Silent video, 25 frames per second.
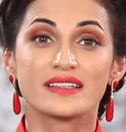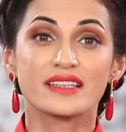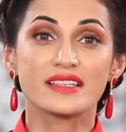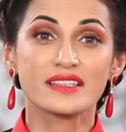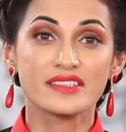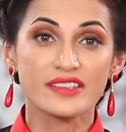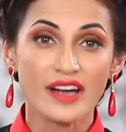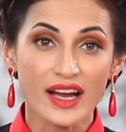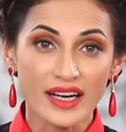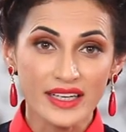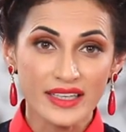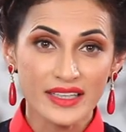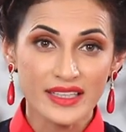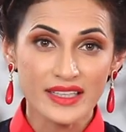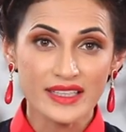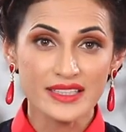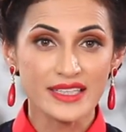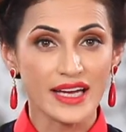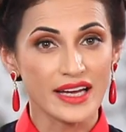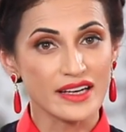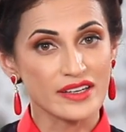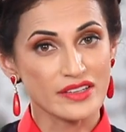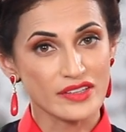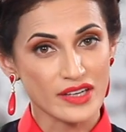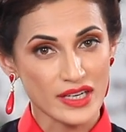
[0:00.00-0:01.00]
The rugged
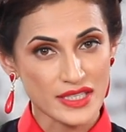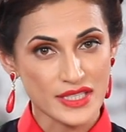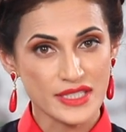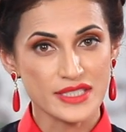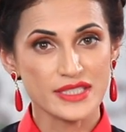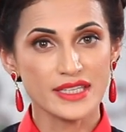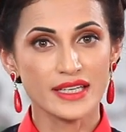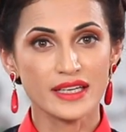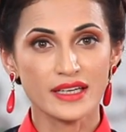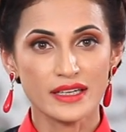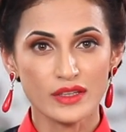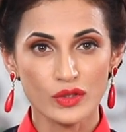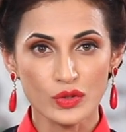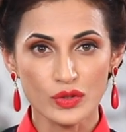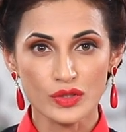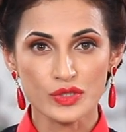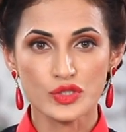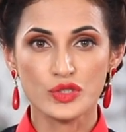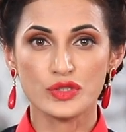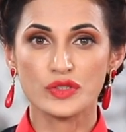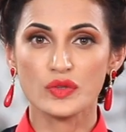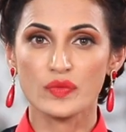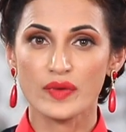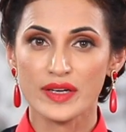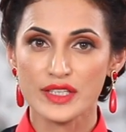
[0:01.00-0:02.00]
and rustic look
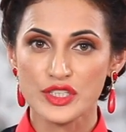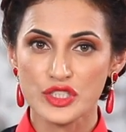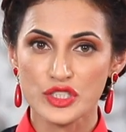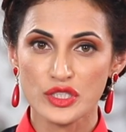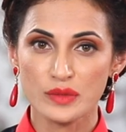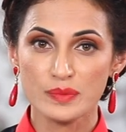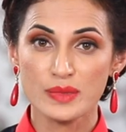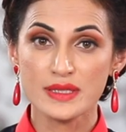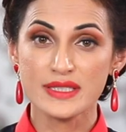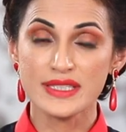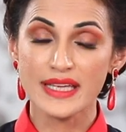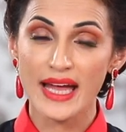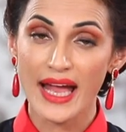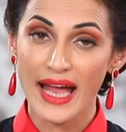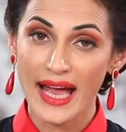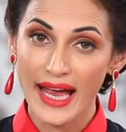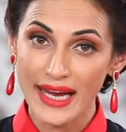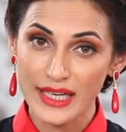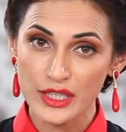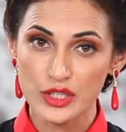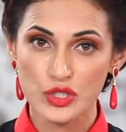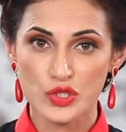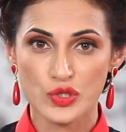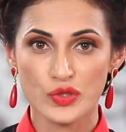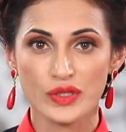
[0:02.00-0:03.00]
to the vegetables
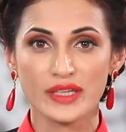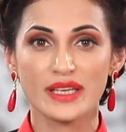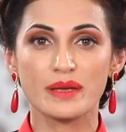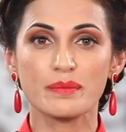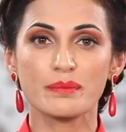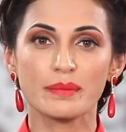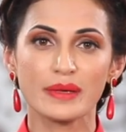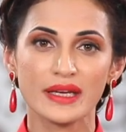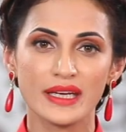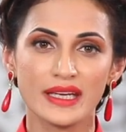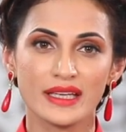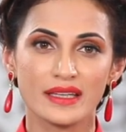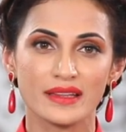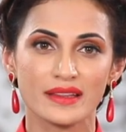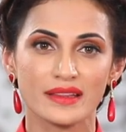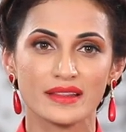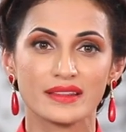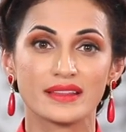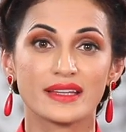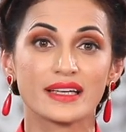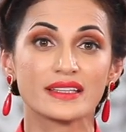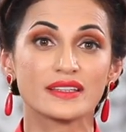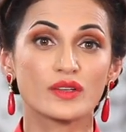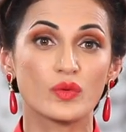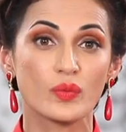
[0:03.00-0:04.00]
actually mean
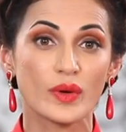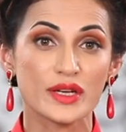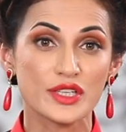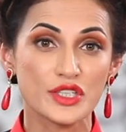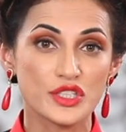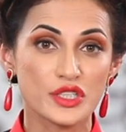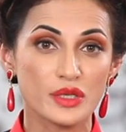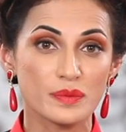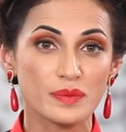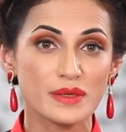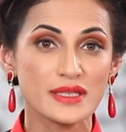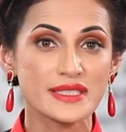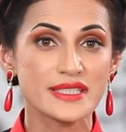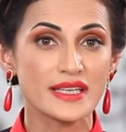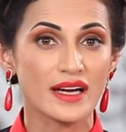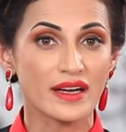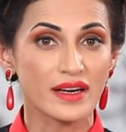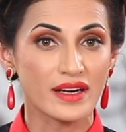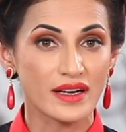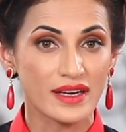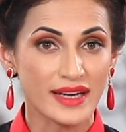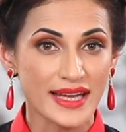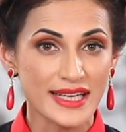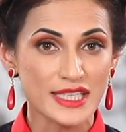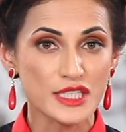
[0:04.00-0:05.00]
that the vegetables
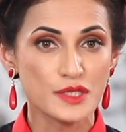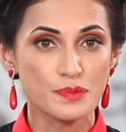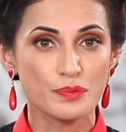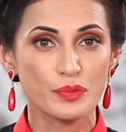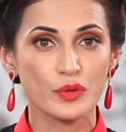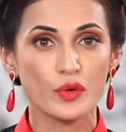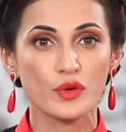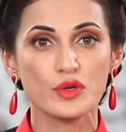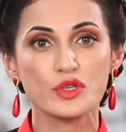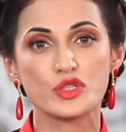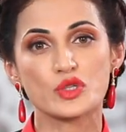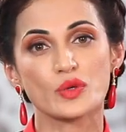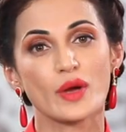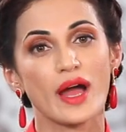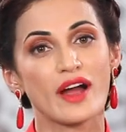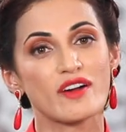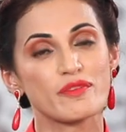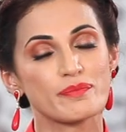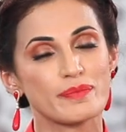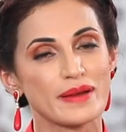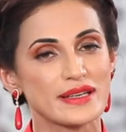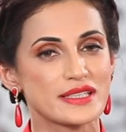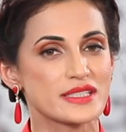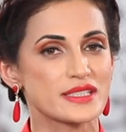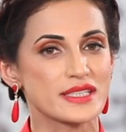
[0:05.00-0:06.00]
are less prone to
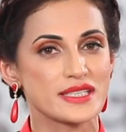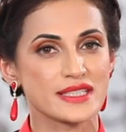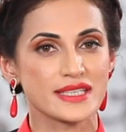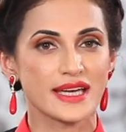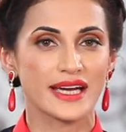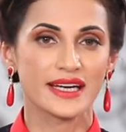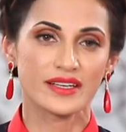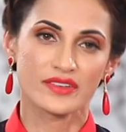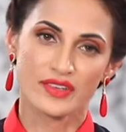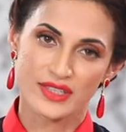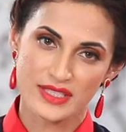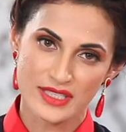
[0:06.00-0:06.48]
have pesticide